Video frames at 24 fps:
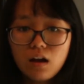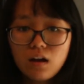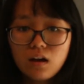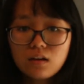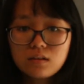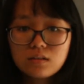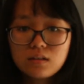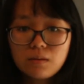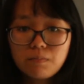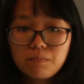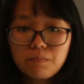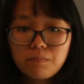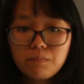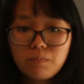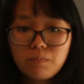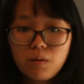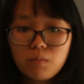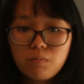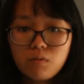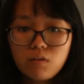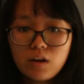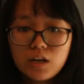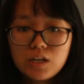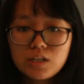a
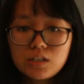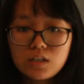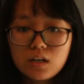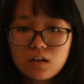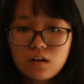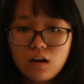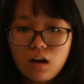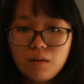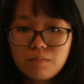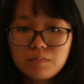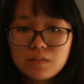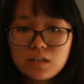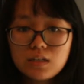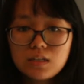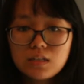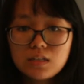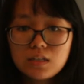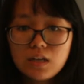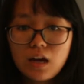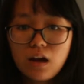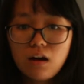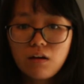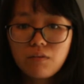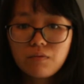subpopulation of T
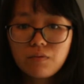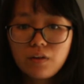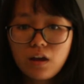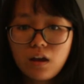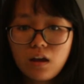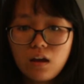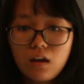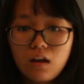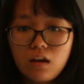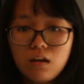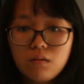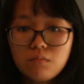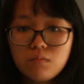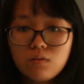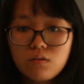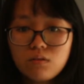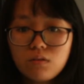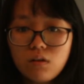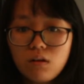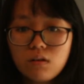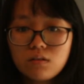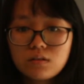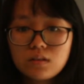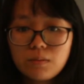cells
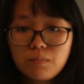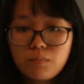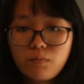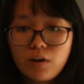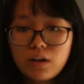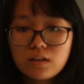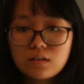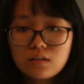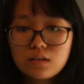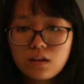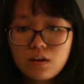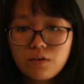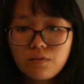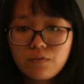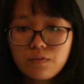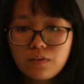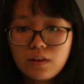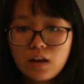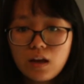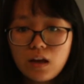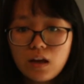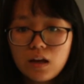immunosuppressive